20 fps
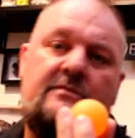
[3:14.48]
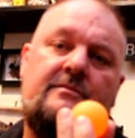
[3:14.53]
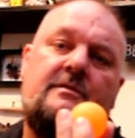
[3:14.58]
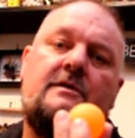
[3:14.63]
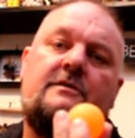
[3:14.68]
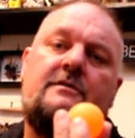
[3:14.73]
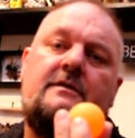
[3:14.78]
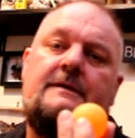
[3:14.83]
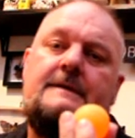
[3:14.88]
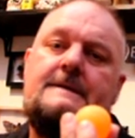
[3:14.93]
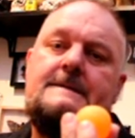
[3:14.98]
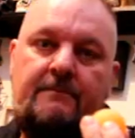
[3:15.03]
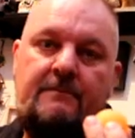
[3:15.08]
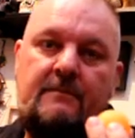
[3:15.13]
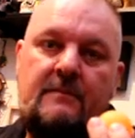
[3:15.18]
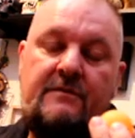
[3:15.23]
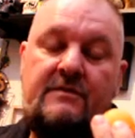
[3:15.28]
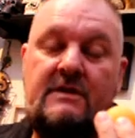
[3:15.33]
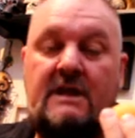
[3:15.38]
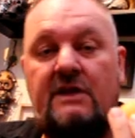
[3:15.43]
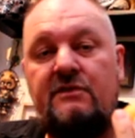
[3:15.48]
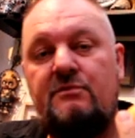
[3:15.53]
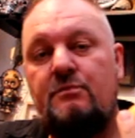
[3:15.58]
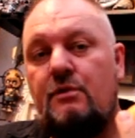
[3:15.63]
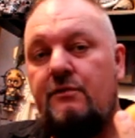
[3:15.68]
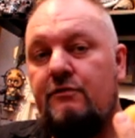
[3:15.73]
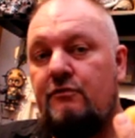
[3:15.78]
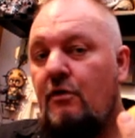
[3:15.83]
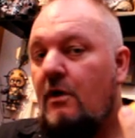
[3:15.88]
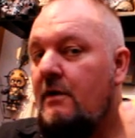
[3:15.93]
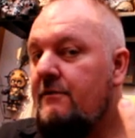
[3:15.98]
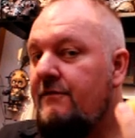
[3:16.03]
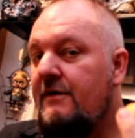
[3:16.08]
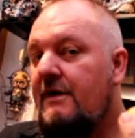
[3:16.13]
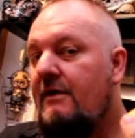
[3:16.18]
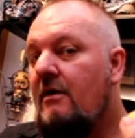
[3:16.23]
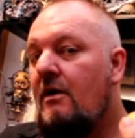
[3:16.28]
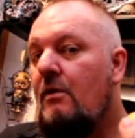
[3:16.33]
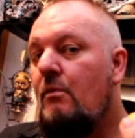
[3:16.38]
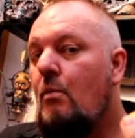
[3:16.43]
of it. If it has moved, try and
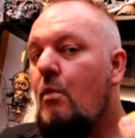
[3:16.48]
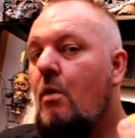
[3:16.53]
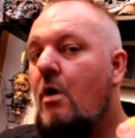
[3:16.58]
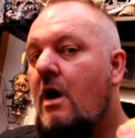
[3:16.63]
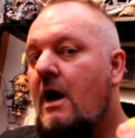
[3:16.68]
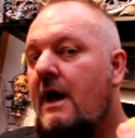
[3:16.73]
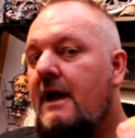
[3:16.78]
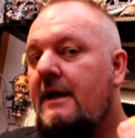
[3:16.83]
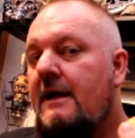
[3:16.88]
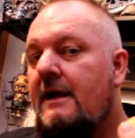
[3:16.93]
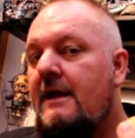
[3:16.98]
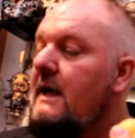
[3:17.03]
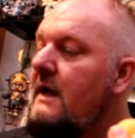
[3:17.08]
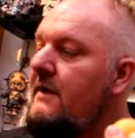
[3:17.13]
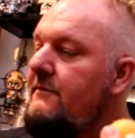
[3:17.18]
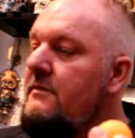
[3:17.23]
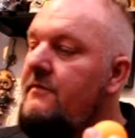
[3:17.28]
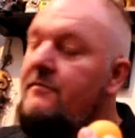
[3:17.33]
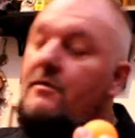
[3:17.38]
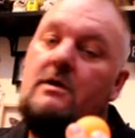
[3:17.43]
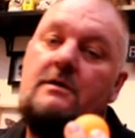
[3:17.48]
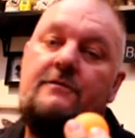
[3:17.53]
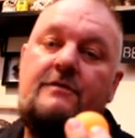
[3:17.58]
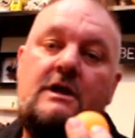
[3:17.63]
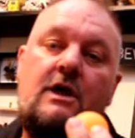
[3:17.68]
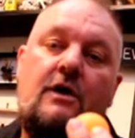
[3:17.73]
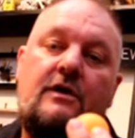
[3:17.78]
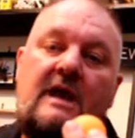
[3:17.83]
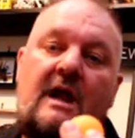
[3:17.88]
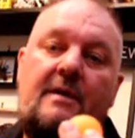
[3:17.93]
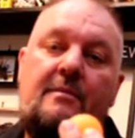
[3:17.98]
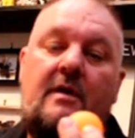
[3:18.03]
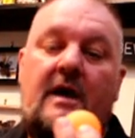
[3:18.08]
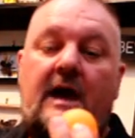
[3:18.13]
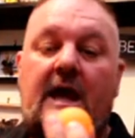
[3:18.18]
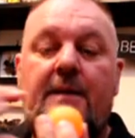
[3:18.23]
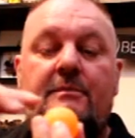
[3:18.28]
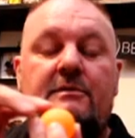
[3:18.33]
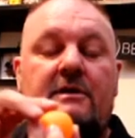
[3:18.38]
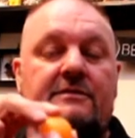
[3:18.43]
figure out why. If you've got a video camera
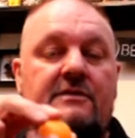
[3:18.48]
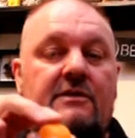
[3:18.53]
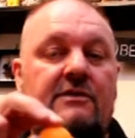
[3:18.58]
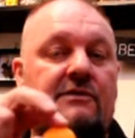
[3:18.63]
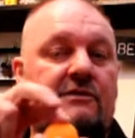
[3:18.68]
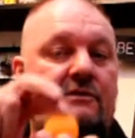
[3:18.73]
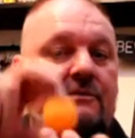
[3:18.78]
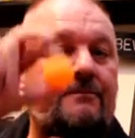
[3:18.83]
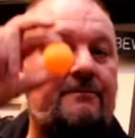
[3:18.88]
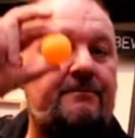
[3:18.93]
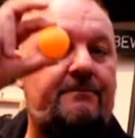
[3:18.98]
aimed at this,